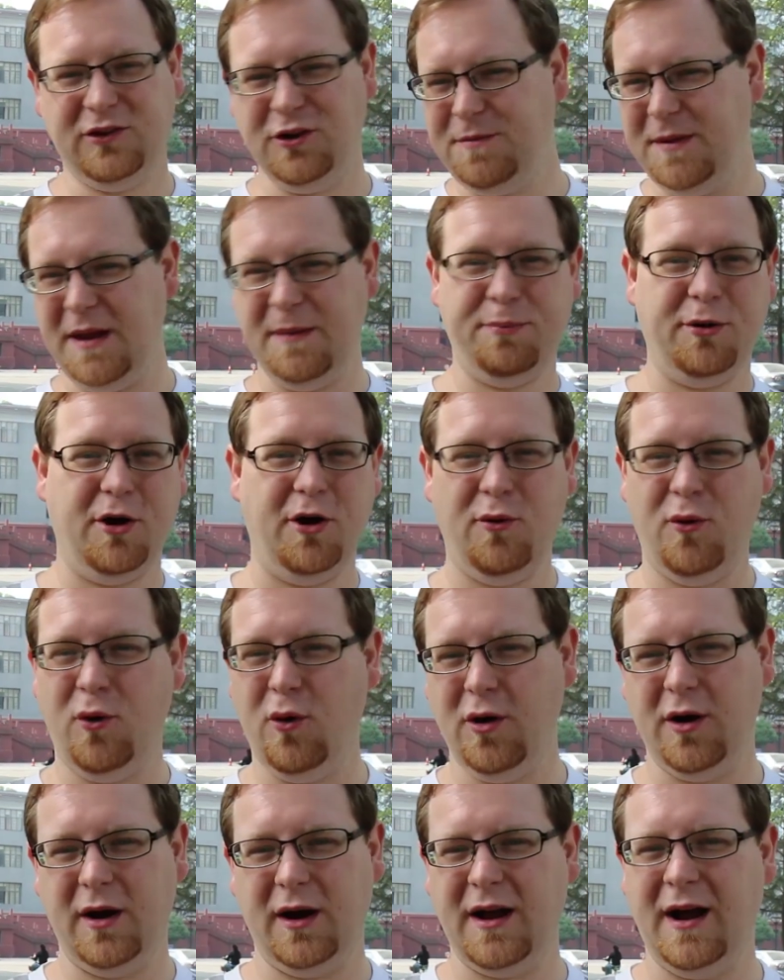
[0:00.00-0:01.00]
could be a pro
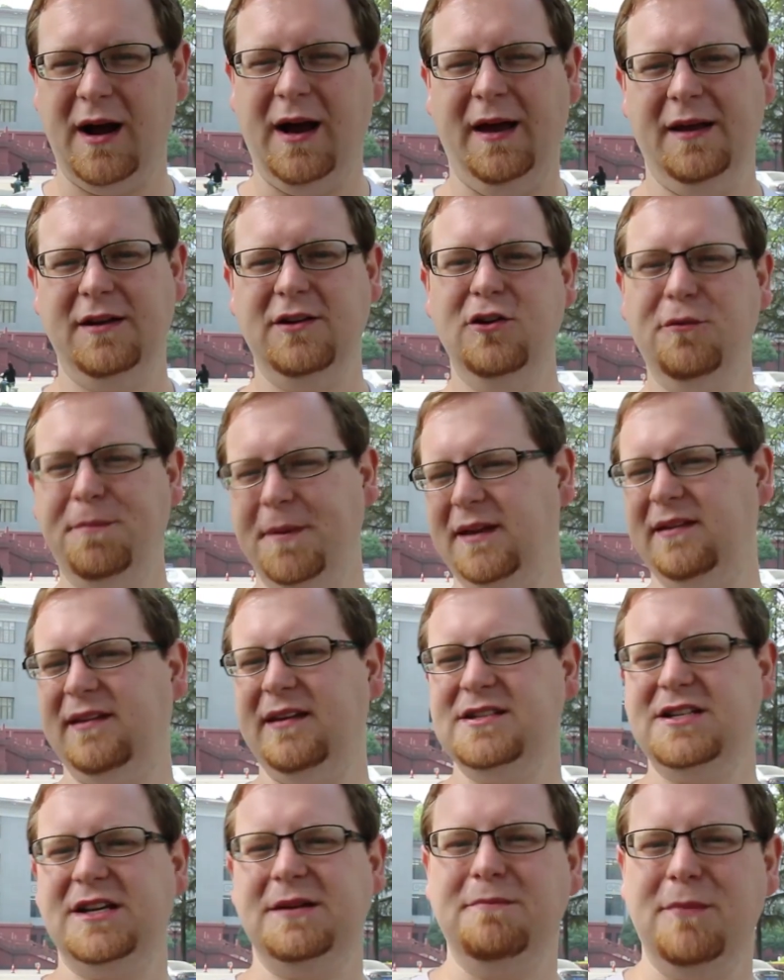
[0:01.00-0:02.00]
or a con, you'll be
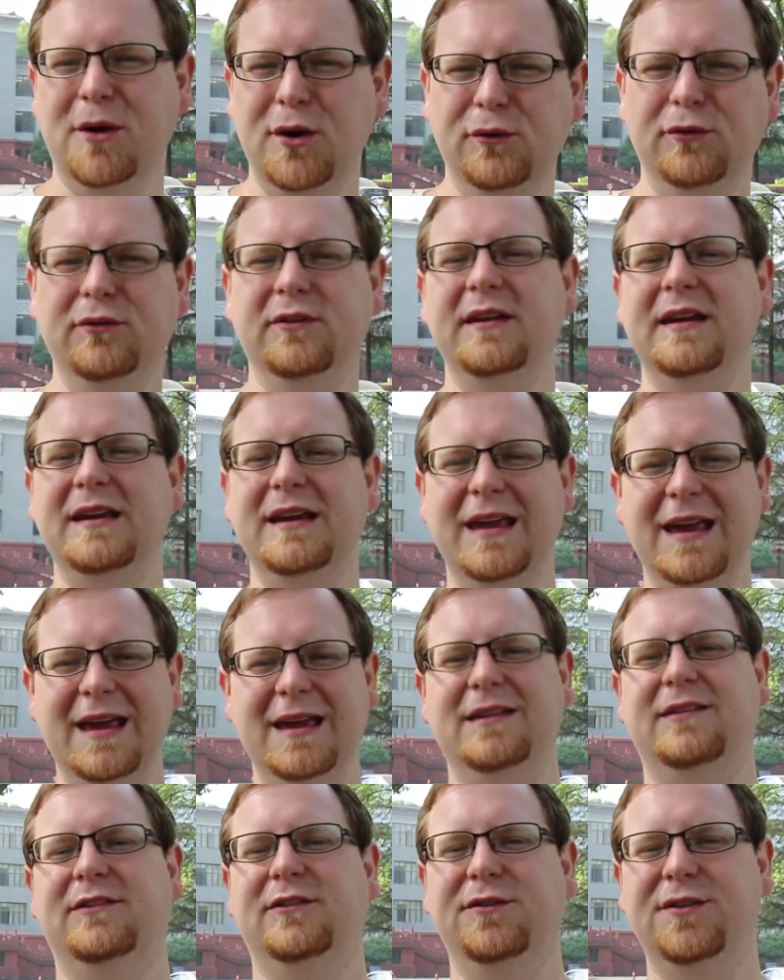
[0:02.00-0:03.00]
teaching mostly
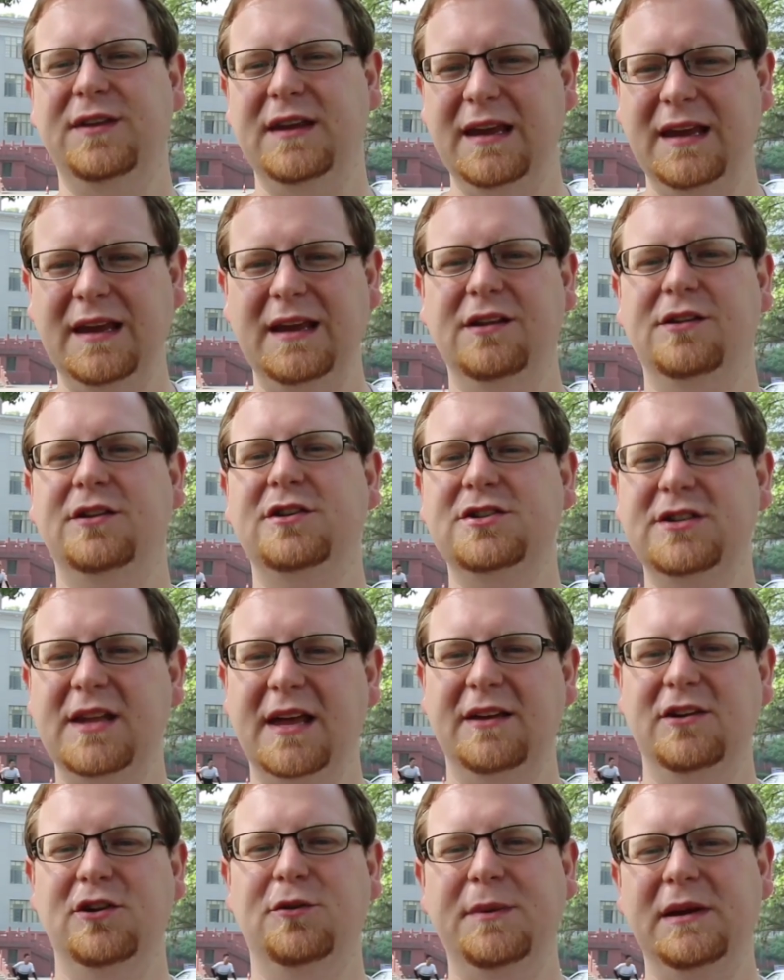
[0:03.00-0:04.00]
kids, so the English
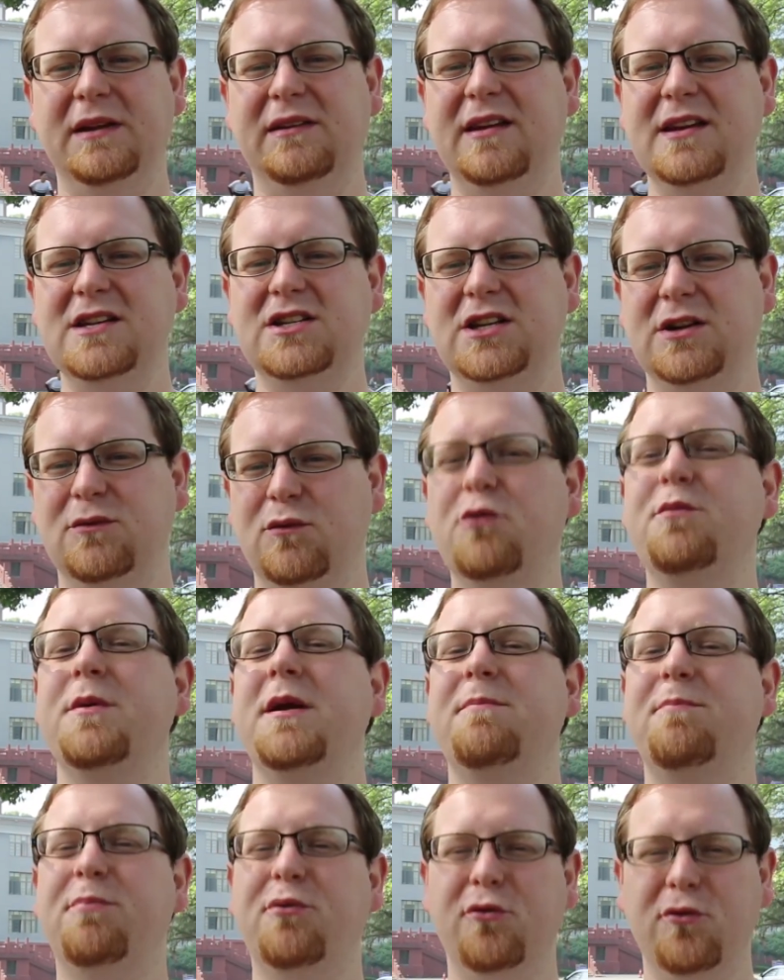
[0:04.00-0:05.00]
that you'll be teaching will
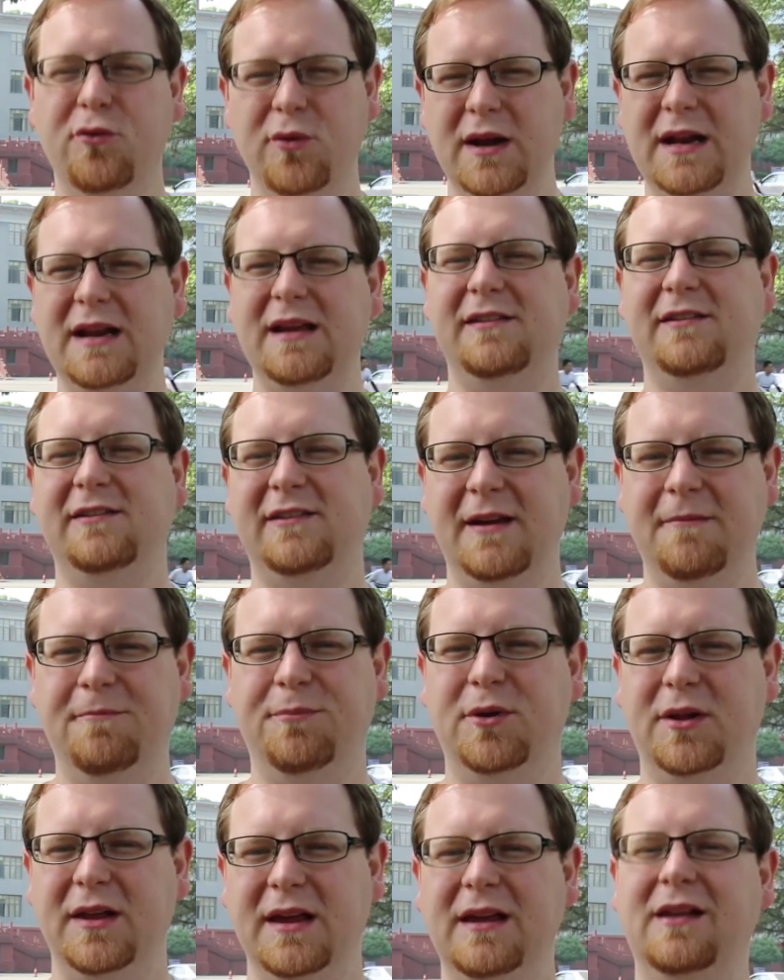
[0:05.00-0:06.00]
be pretty
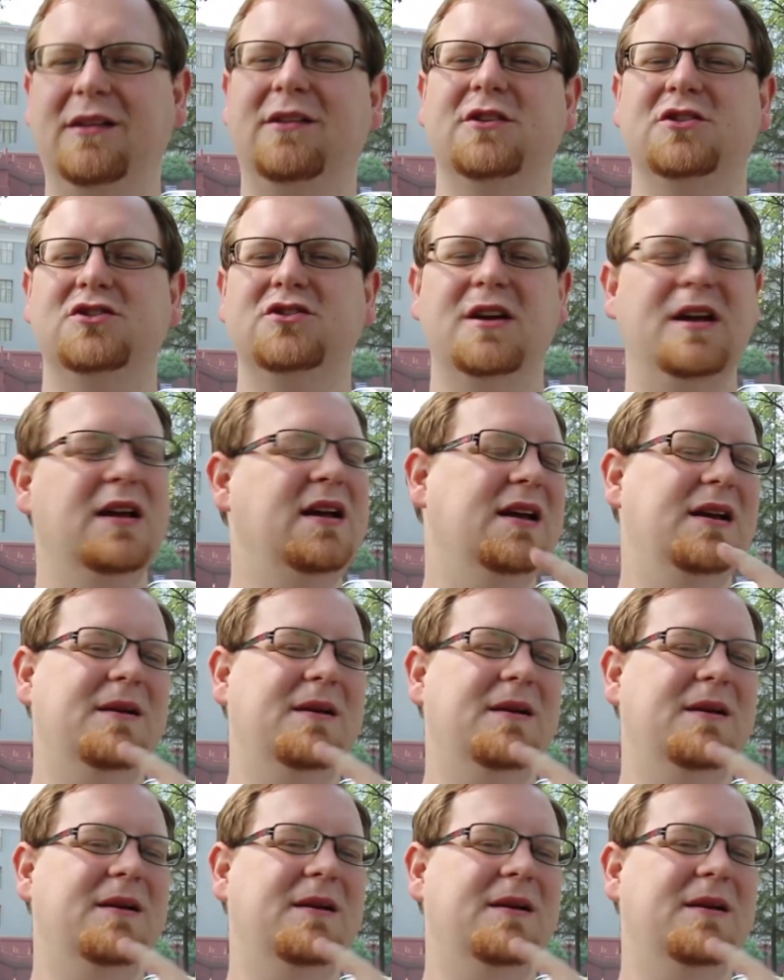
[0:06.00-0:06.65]
simple English.